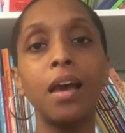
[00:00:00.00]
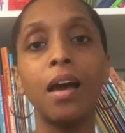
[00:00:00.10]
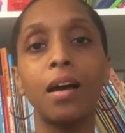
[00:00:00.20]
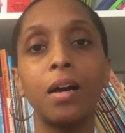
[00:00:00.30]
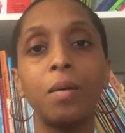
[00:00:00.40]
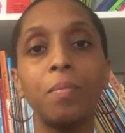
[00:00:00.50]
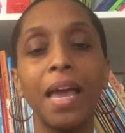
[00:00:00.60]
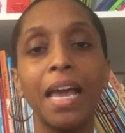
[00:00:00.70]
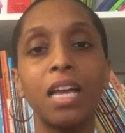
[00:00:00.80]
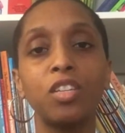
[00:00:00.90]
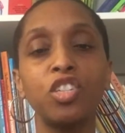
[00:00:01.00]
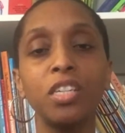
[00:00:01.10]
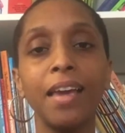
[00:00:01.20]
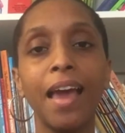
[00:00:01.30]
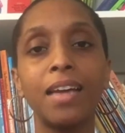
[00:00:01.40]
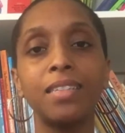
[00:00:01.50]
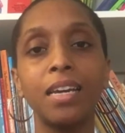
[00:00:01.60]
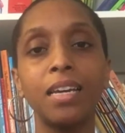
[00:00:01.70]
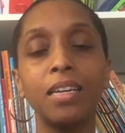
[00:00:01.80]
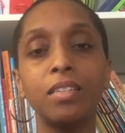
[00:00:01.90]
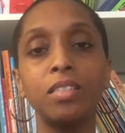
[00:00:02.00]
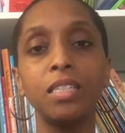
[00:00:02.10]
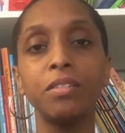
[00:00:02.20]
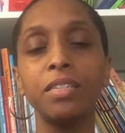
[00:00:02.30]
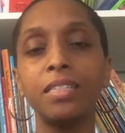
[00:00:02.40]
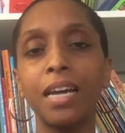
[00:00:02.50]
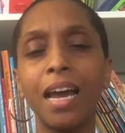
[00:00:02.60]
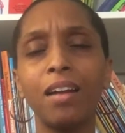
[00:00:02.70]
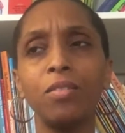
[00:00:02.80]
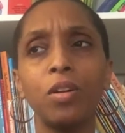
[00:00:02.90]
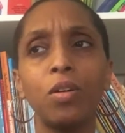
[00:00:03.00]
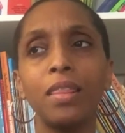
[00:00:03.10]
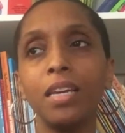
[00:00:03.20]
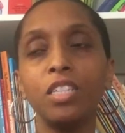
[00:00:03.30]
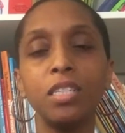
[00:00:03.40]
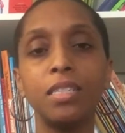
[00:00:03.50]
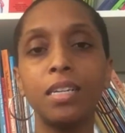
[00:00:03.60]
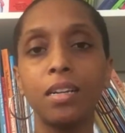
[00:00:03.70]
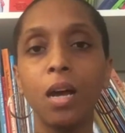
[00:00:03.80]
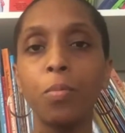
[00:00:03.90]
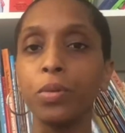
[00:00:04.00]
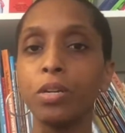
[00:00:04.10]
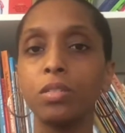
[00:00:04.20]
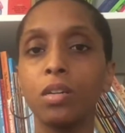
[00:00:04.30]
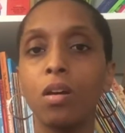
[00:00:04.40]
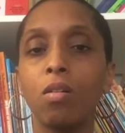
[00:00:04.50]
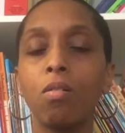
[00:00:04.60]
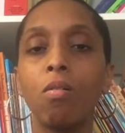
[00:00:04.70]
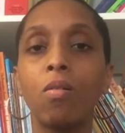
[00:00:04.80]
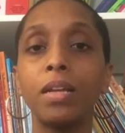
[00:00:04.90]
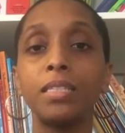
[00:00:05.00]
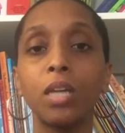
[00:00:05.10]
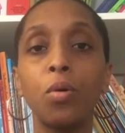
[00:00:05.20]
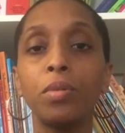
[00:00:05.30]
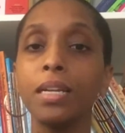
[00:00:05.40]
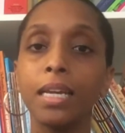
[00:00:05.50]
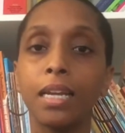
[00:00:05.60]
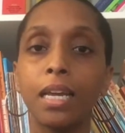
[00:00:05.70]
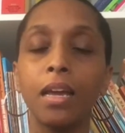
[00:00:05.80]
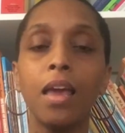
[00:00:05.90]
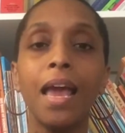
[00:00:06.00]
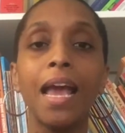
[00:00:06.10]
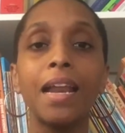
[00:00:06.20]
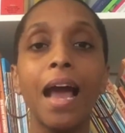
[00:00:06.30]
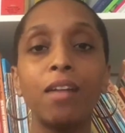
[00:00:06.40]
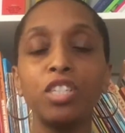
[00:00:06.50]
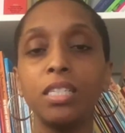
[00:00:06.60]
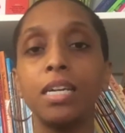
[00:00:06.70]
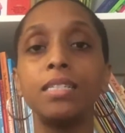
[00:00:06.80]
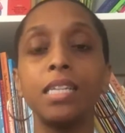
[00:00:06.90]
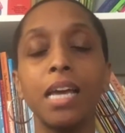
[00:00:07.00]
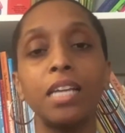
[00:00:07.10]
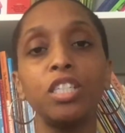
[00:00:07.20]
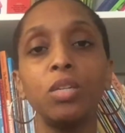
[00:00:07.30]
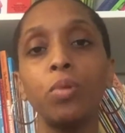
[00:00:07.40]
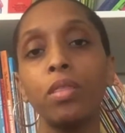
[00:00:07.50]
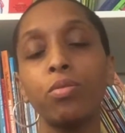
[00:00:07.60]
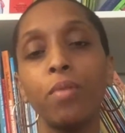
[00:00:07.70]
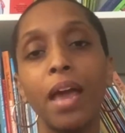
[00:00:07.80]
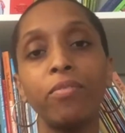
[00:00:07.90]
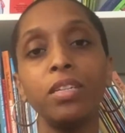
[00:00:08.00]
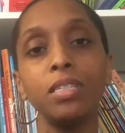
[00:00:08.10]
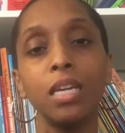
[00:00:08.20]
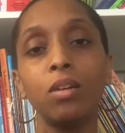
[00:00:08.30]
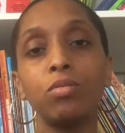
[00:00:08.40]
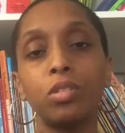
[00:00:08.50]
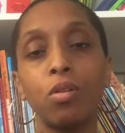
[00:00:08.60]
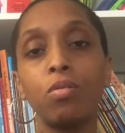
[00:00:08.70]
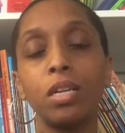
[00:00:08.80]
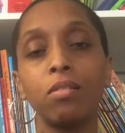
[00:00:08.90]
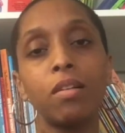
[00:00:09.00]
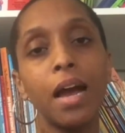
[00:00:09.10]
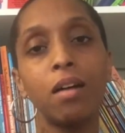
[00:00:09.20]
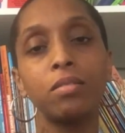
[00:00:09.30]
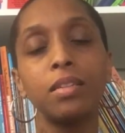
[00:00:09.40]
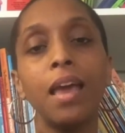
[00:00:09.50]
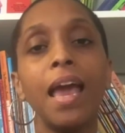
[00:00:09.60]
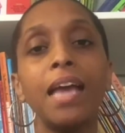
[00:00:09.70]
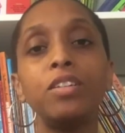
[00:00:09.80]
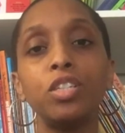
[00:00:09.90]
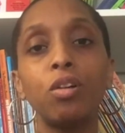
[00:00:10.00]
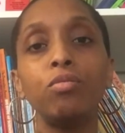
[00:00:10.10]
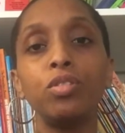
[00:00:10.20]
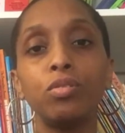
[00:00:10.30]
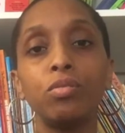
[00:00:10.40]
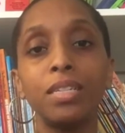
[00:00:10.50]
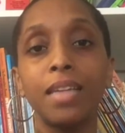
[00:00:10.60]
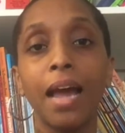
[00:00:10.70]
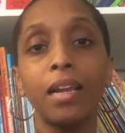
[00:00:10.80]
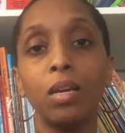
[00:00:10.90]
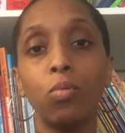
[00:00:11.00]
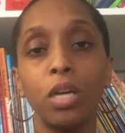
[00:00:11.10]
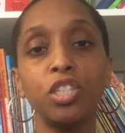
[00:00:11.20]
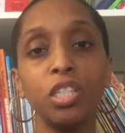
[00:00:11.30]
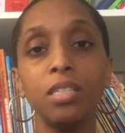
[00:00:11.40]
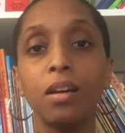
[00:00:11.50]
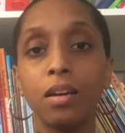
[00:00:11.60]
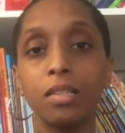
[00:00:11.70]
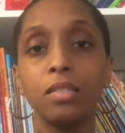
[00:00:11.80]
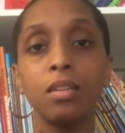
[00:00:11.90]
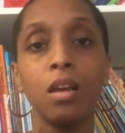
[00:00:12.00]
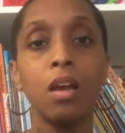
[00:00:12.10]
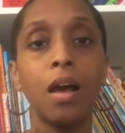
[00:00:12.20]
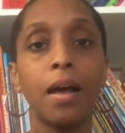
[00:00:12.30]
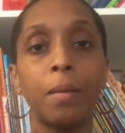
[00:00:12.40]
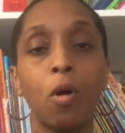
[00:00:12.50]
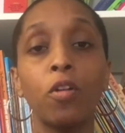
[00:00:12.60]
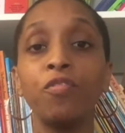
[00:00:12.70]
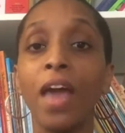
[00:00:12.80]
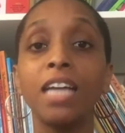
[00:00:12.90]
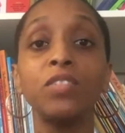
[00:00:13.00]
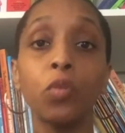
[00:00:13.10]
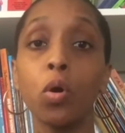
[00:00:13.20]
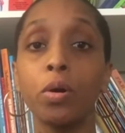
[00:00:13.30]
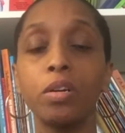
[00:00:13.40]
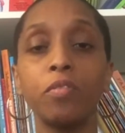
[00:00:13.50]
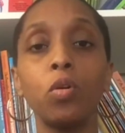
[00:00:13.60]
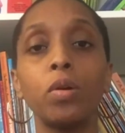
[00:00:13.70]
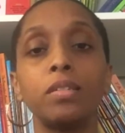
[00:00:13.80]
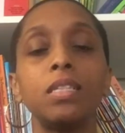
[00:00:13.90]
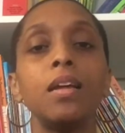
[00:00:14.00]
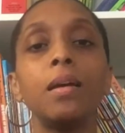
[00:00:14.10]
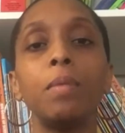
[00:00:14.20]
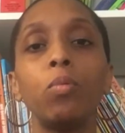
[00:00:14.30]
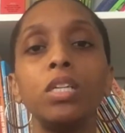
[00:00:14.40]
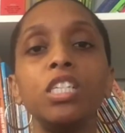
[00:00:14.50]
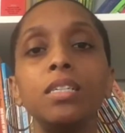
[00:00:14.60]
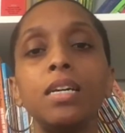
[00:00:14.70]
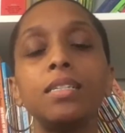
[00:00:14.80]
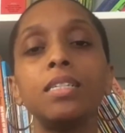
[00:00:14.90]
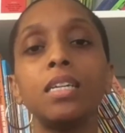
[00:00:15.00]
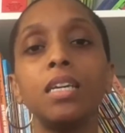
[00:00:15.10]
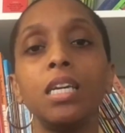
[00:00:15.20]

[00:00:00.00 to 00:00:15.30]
and she has a series that I don't know, I think she did it a couple years ago on zone cleaning and how she does it, and she went through every single zone in her house and showed you exactly what she does. On fast forward, of course, but what she does to